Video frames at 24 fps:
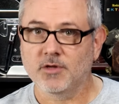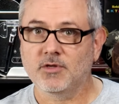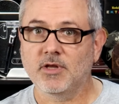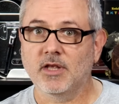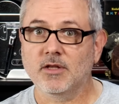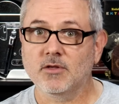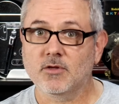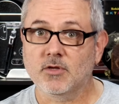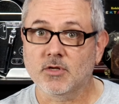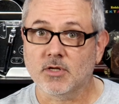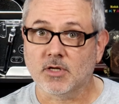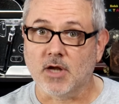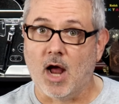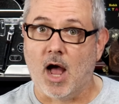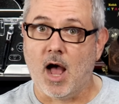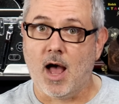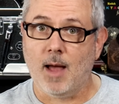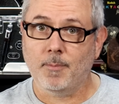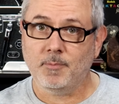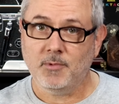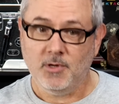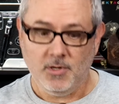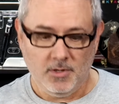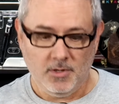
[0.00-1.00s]
as it
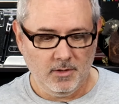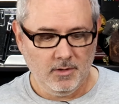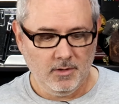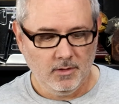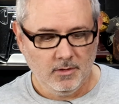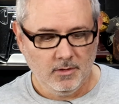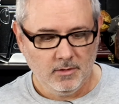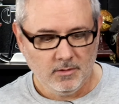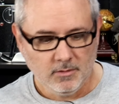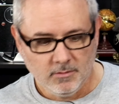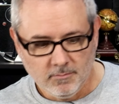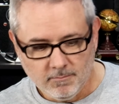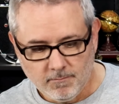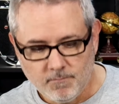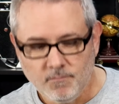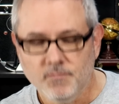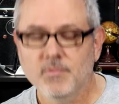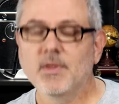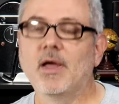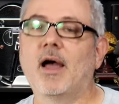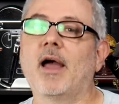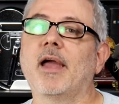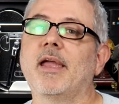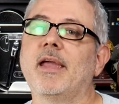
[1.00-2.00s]
stopped,
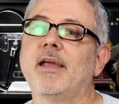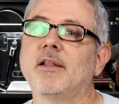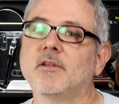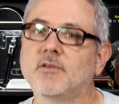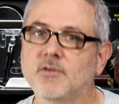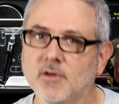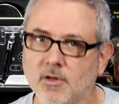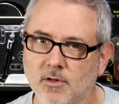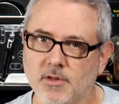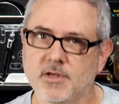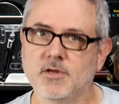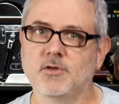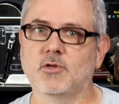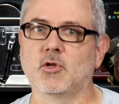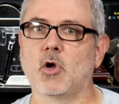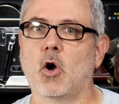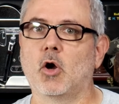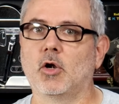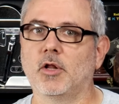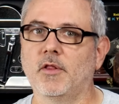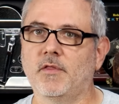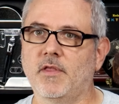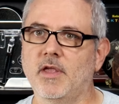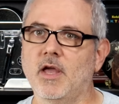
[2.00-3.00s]
I instantly
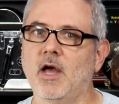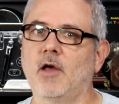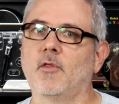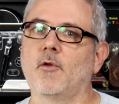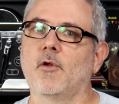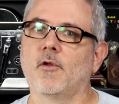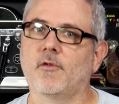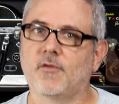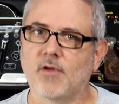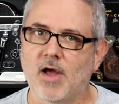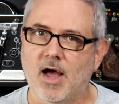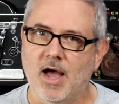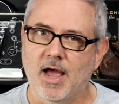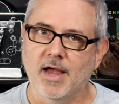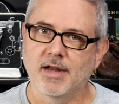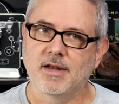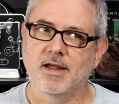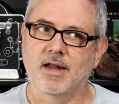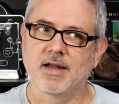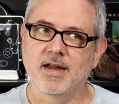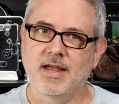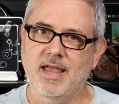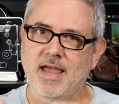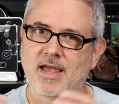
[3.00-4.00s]
started the other side.
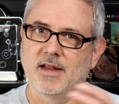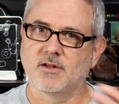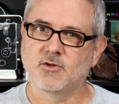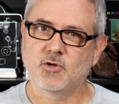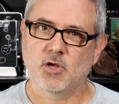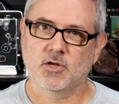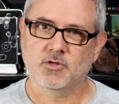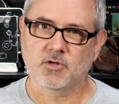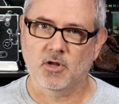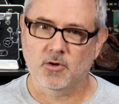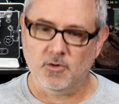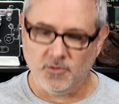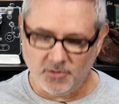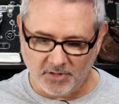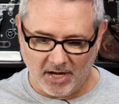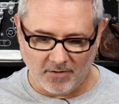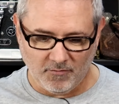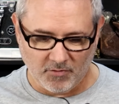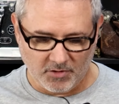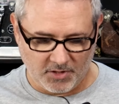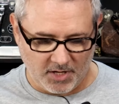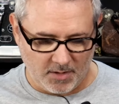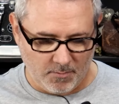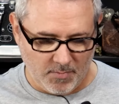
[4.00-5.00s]
And again, just under
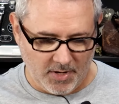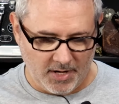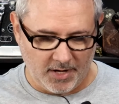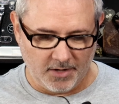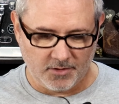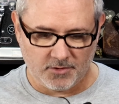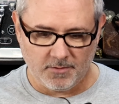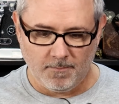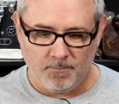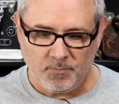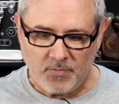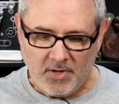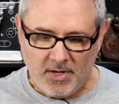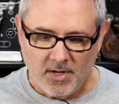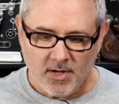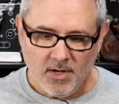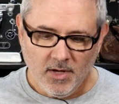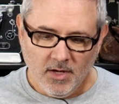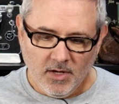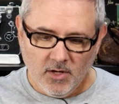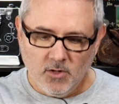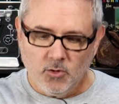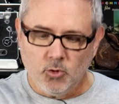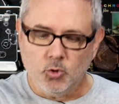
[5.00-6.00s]
17 minutes.
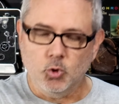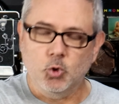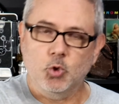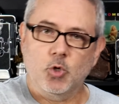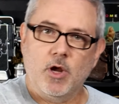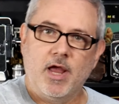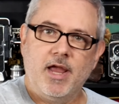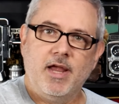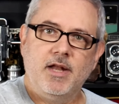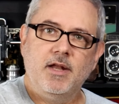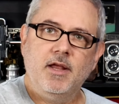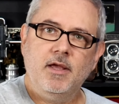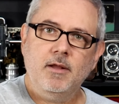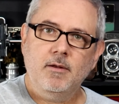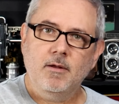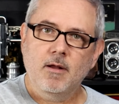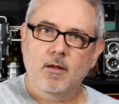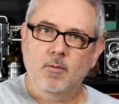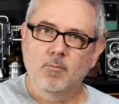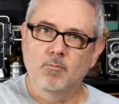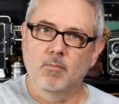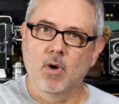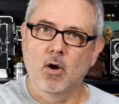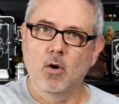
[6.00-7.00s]
Drain it,
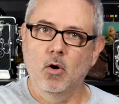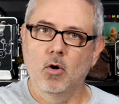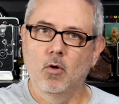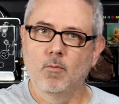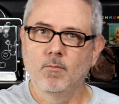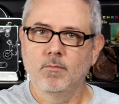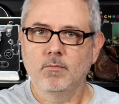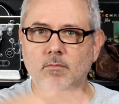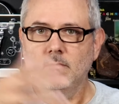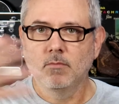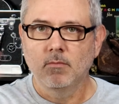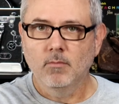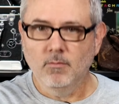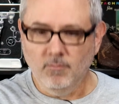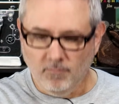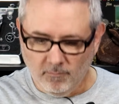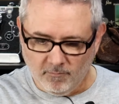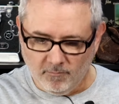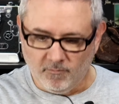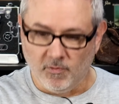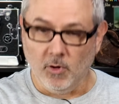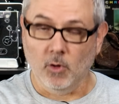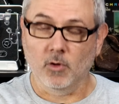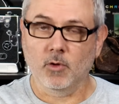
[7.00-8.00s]
boom,
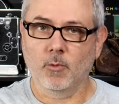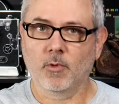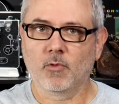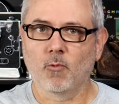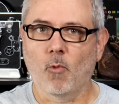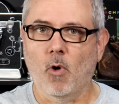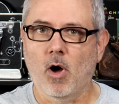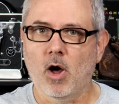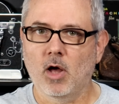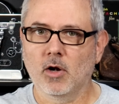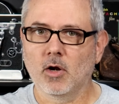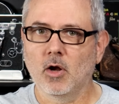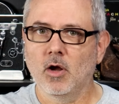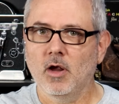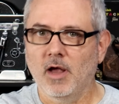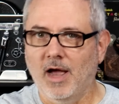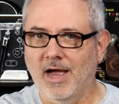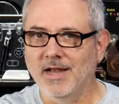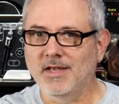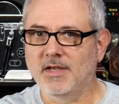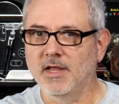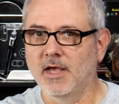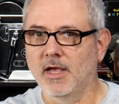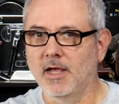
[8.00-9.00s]
filled it with water.
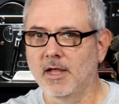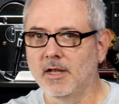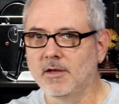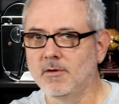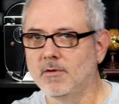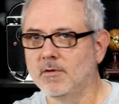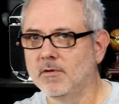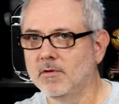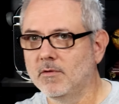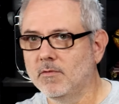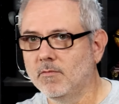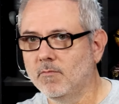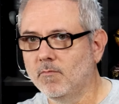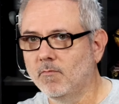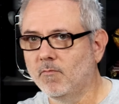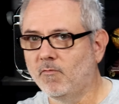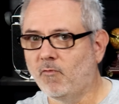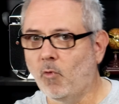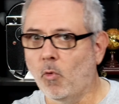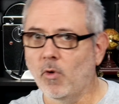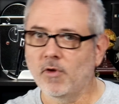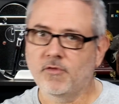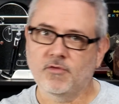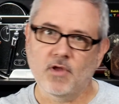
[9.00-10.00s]
I did
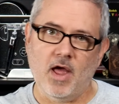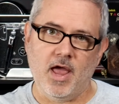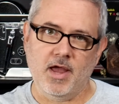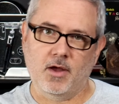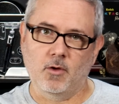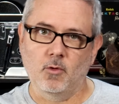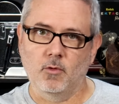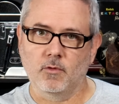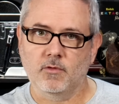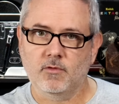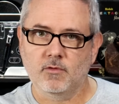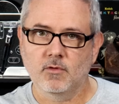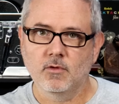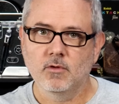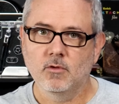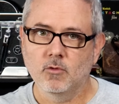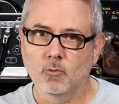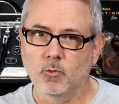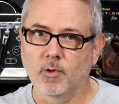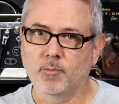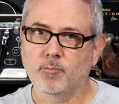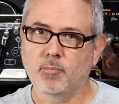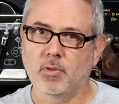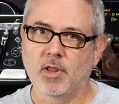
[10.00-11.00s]
four cycles
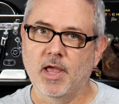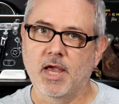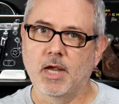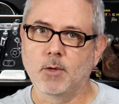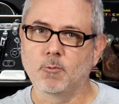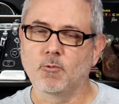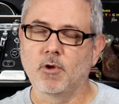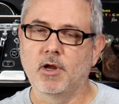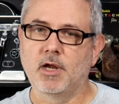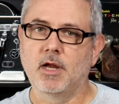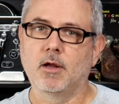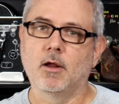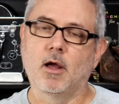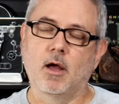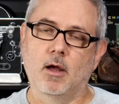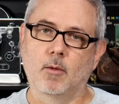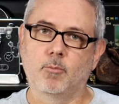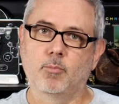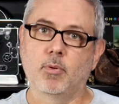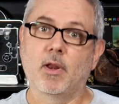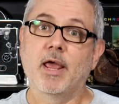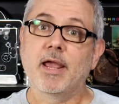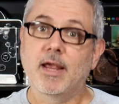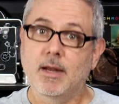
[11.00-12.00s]
with plain, uh,
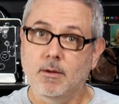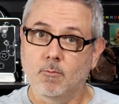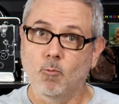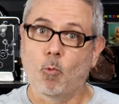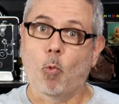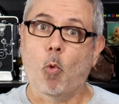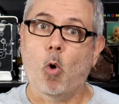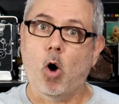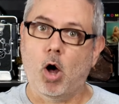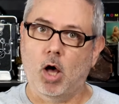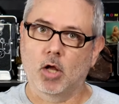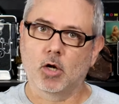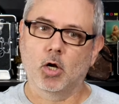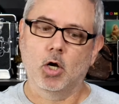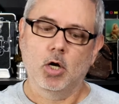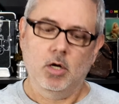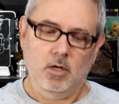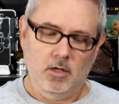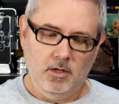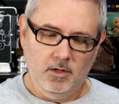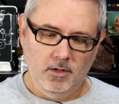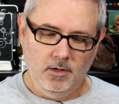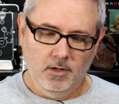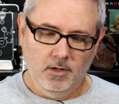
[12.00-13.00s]
plain water.